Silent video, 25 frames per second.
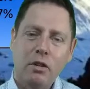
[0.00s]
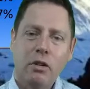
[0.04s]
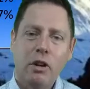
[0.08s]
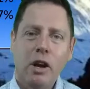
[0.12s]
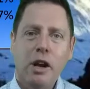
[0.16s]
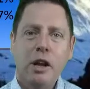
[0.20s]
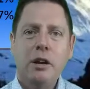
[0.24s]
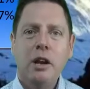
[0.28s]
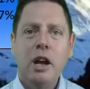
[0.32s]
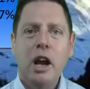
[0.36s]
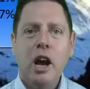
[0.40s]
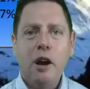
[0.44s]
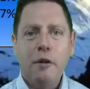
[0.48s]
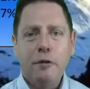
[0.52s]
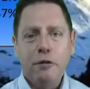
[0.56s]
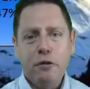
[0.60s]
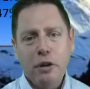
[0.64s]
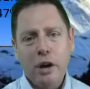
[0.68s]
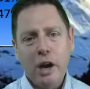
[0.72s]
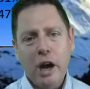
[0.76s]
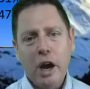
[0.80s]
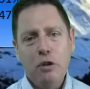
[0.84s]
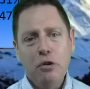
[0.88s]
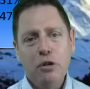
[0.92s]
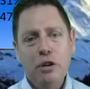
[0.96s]
right? After
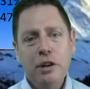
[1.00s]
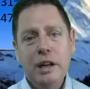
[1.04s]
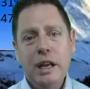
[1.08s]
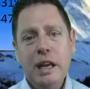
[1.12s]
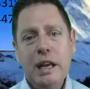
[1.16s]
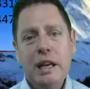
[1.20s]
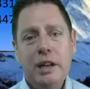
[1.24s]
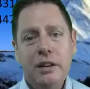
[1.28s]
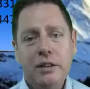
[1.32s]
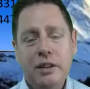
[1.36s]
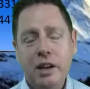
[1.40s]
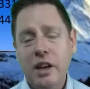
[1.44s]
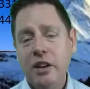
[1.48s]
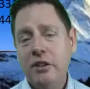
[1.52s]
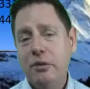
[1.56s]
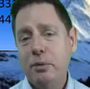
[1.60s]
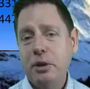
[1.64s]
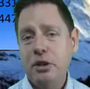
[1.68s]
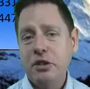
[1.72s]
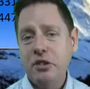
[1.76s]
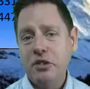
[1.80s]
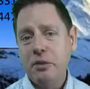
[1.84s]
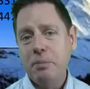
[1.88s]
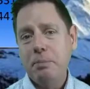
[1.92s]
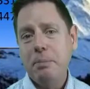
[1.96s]
180 days,
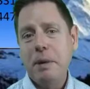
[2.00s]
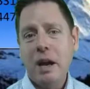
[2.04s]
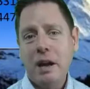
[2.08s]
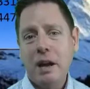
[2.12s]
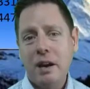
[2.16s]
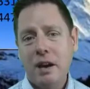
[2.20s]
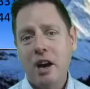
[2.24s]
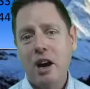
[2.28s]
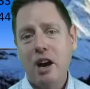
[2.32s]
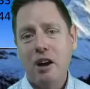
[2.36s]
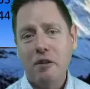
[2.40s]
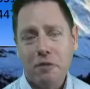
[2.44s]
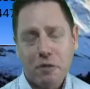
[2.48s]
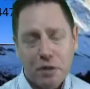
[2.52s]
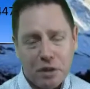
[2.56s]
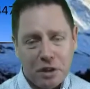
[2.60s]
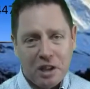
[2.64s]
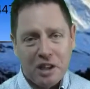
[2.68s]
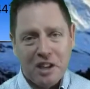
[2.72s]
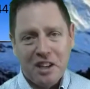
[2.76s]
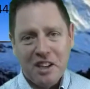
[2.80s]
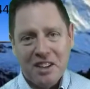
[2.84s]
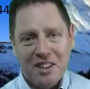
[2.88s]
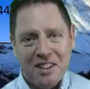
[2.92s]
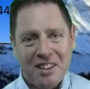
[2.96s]
which is about half a
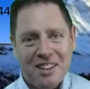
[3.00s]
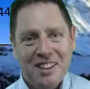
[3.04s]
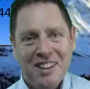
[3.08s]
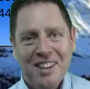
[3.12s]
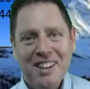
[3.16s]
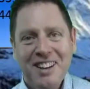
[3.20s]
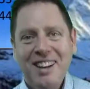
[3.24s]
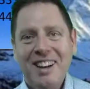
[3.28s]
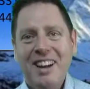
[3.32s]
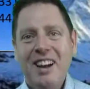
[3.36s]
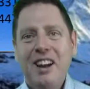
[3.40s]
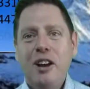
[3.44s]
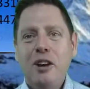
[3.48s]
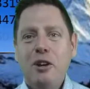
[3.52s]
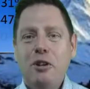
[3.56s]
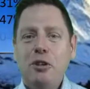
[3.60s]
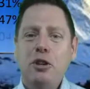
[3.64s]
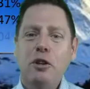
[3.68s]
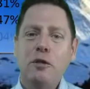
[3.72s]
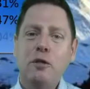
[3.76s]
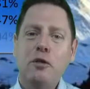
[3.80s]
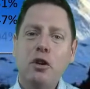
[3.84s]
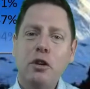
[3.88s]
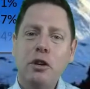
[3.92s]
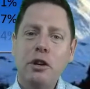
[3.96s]
year,
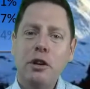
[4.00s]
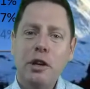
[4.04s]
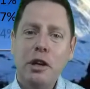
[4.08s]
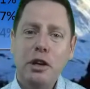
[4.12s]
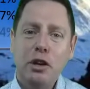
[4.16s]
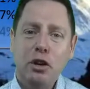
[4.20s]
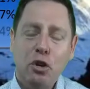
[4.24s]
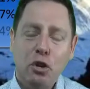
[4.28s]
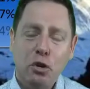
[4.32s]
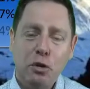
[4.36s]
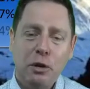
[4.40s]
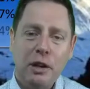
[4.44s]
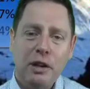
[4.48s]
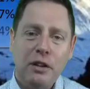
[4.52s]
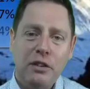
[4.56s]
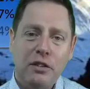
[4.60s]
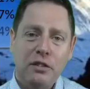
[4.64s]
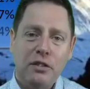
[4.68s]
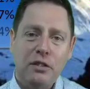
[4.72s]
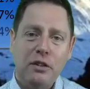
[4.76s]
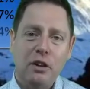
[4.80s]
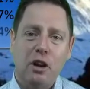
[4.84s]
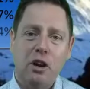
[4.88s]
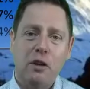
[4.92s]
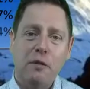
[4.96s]
you've got an
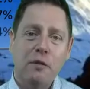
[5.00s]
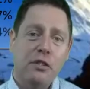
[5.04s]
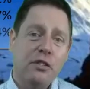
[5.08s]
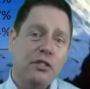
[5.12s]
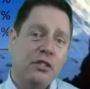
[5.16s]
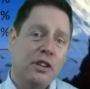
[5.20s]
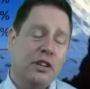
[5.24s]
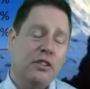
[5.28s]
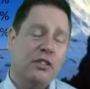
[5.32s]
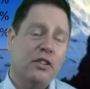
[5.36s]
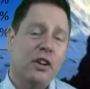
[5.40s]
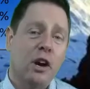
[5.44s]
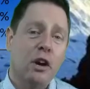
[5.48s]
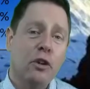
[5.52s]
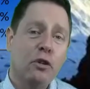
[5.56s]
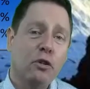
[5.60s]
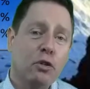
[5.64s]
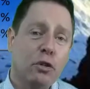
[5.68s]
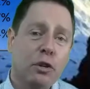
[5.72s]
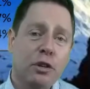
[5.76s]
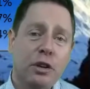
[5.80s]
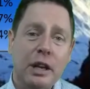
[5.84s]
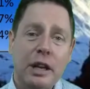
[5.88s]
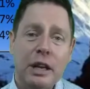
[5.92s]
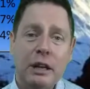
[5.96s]
increase of
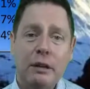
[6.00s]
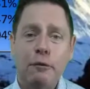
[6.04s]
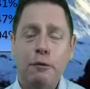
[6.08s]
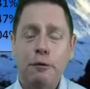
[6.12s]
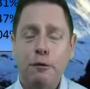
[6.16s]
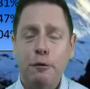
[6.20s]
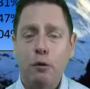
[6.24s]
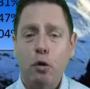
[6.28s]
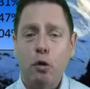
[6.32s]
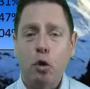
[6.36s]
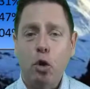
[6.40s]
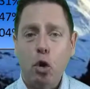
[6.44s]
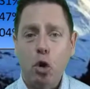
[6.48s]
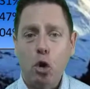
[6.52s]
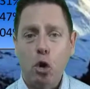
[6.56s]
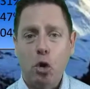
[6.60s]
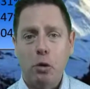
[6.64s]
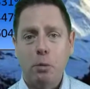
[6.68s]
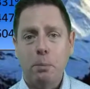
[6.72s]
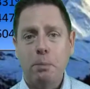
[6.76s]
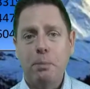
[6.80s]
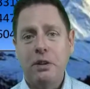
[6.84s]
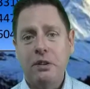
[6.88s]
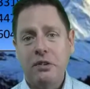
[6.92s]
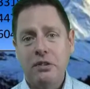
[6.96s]

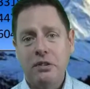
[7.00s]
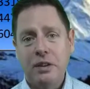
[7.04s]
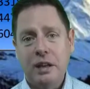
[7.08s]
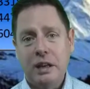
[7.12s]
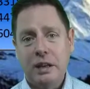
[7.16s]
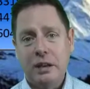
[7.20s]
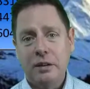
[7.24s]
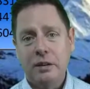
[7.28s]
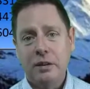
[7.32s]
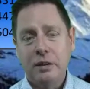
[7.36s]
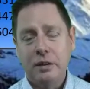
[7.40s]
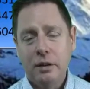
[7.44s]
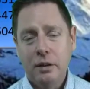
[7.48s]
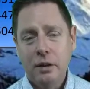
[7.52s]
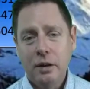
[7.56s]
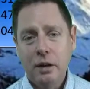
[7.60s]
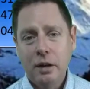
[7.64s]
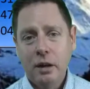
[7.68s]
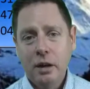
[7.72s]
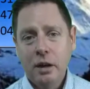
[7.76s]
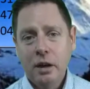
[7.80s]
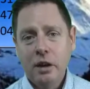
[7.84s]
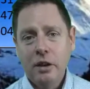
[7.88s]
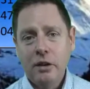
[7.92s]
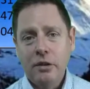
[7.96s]
604%.
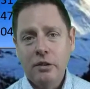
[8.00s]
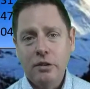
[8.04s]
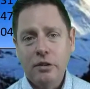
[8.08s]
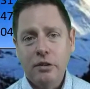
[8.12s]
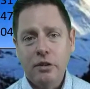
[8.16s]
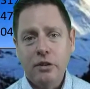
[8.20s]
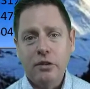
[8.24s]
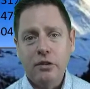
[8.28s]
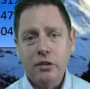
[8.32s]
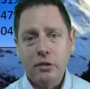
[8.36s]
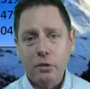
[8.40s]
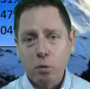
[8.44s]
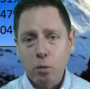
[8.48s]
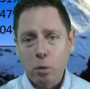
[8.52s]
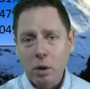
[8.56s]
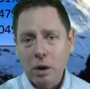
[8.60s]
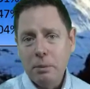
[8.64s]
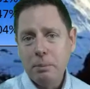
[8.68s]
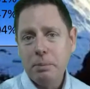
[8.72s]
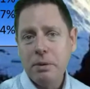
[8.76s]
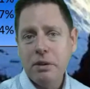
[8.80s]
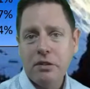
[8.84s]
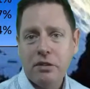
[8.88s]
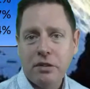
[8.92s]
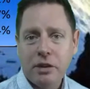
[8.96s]
So this is
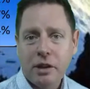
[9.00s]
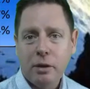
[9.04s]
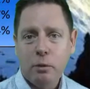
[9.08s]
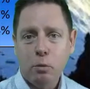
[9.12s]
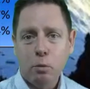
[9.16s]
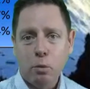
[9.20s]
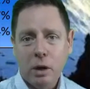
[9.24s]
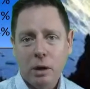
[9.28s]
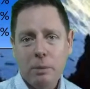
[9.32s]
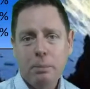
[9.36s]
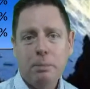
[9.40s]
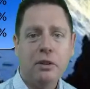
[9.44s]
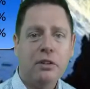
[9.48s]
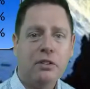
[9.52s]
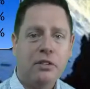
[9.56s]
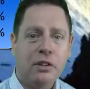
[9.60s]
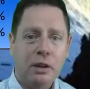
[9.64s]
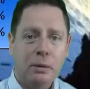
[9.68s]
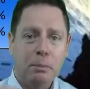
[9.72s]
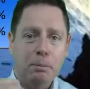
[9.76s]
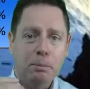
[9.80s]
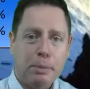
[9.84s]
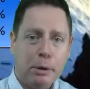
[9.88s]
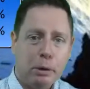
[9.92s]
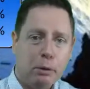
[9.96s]

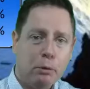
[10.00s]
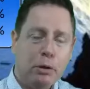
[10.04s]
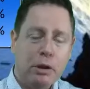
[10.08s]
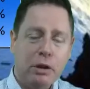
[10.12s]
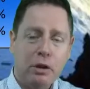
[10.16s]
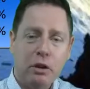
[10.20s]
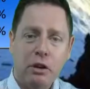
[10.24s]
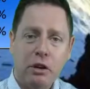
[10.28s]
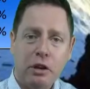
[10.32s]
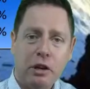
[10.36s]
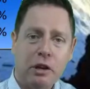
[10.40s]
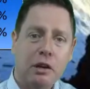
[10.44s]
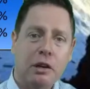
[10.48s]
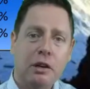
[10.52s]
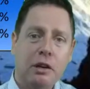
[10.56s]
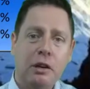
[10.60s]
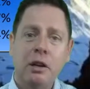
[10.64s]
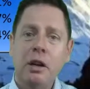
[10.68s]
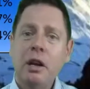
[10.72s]
1% building on it